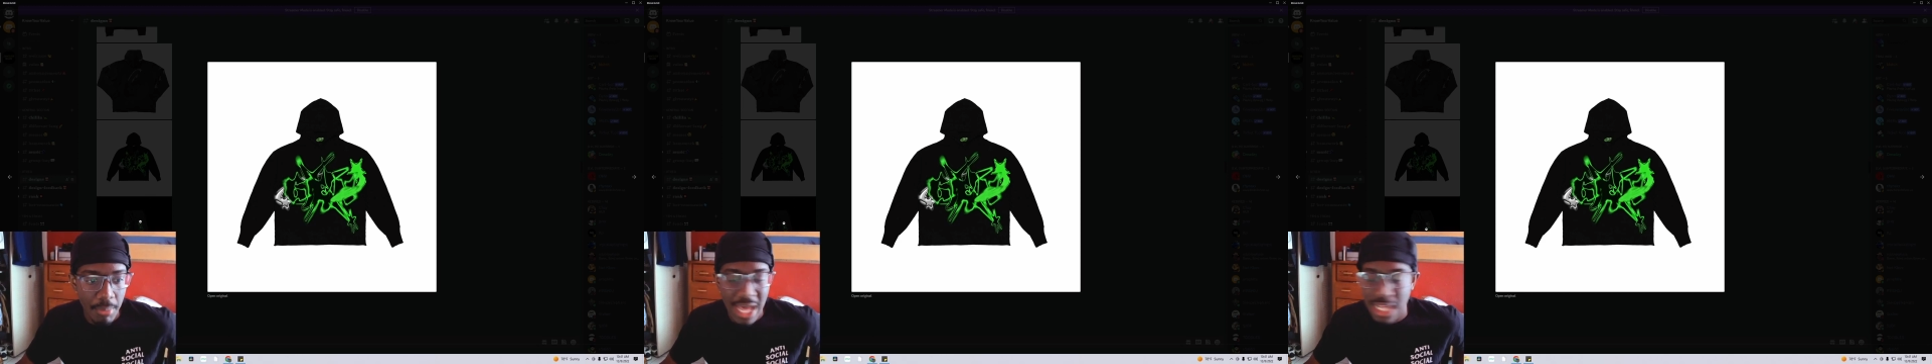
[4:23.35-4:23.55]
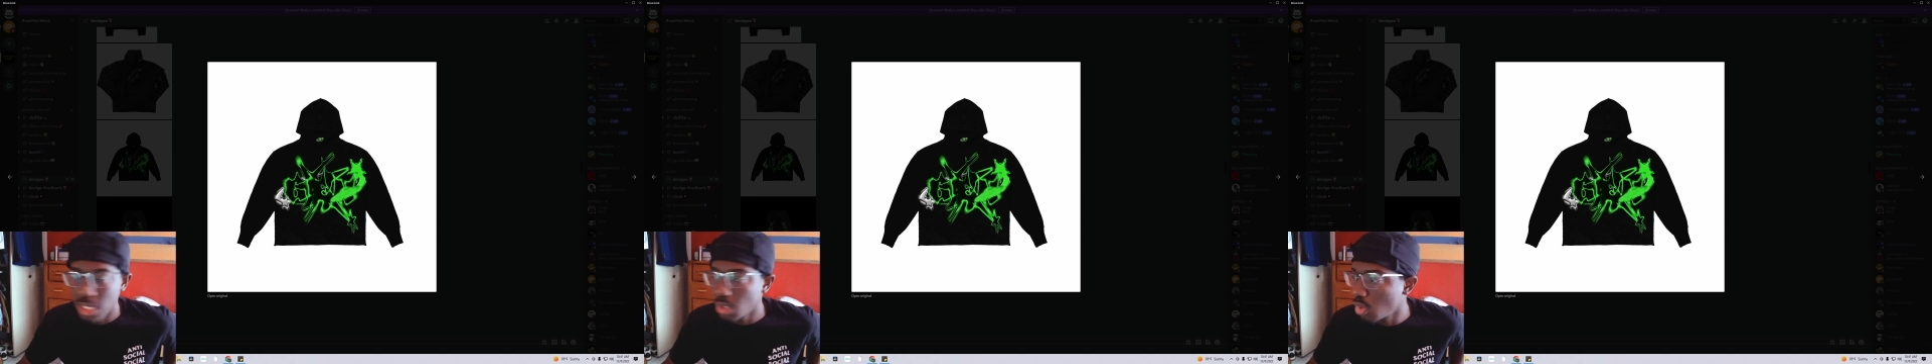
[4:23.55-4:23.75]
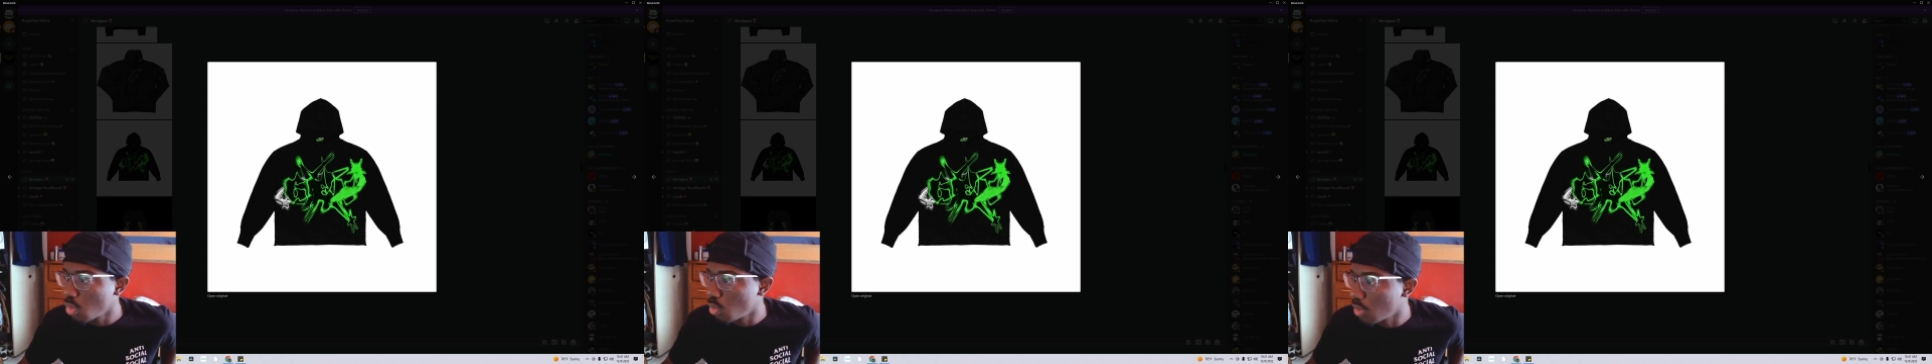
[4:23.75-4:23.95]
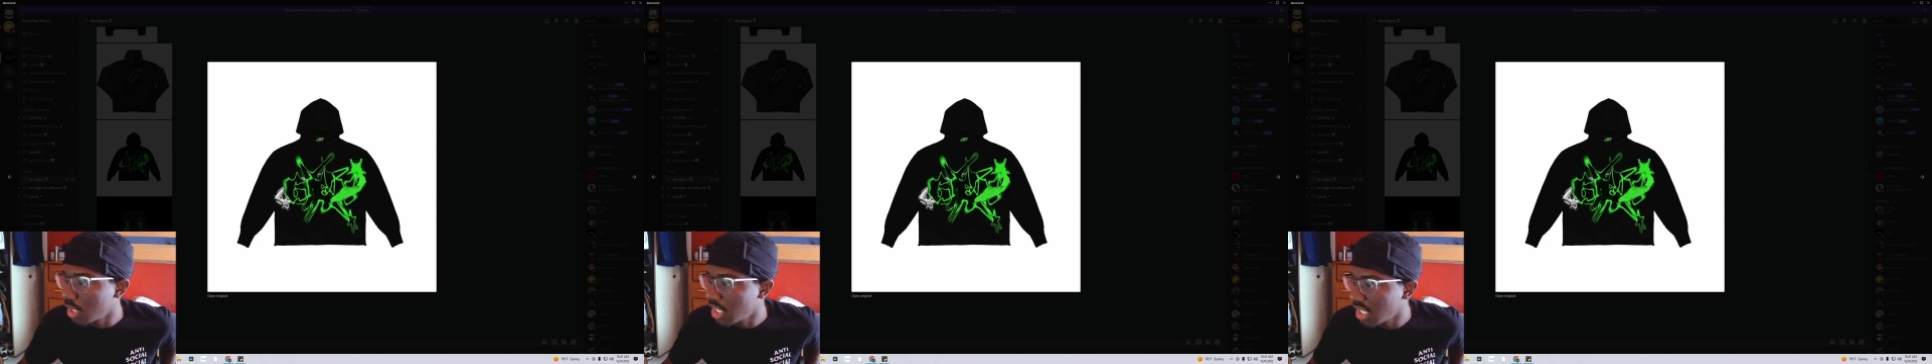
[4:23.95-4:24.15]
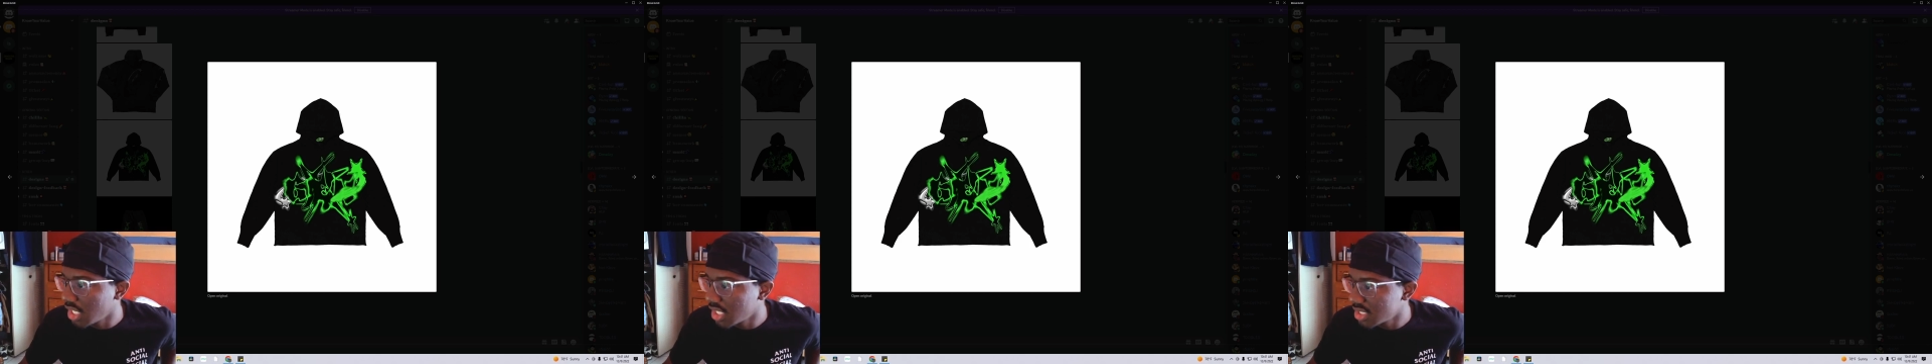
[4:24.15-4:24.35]
I don't know what
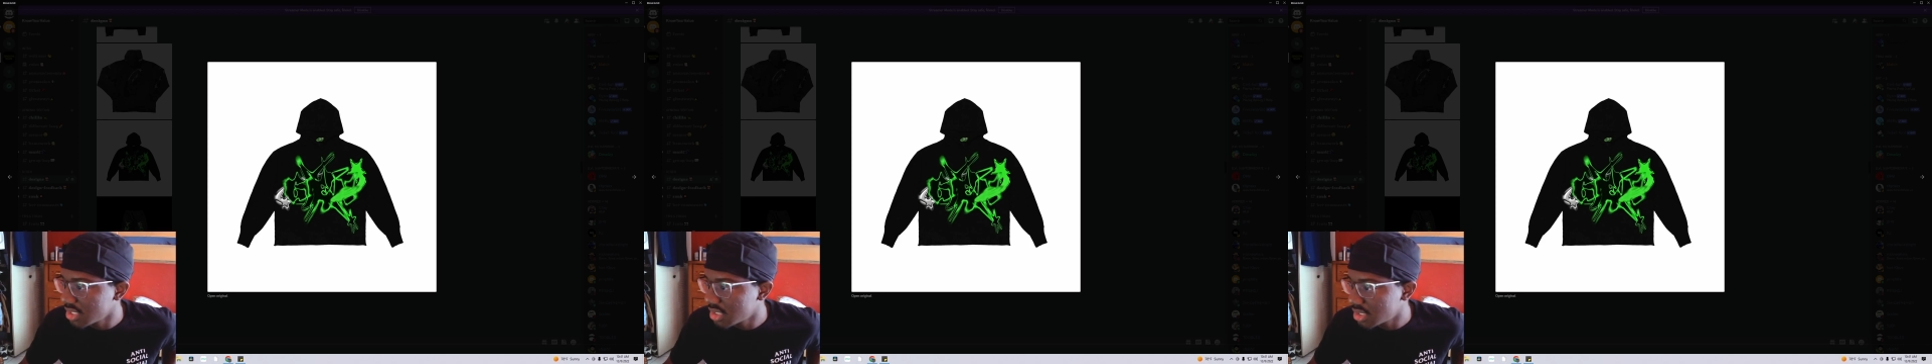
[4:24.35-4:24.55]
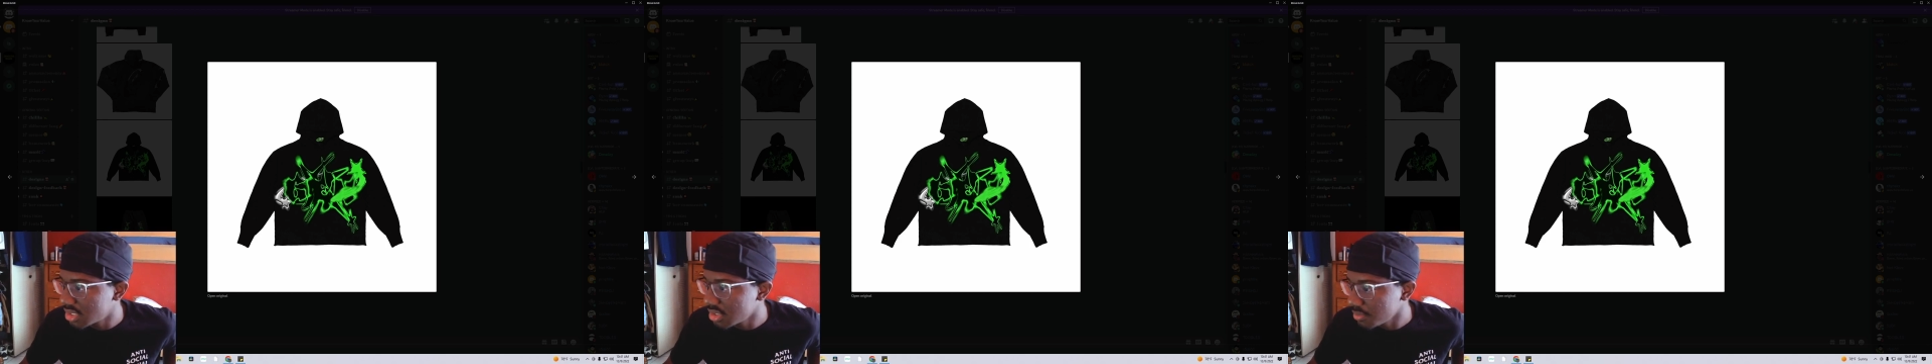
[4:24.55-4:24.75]
it is.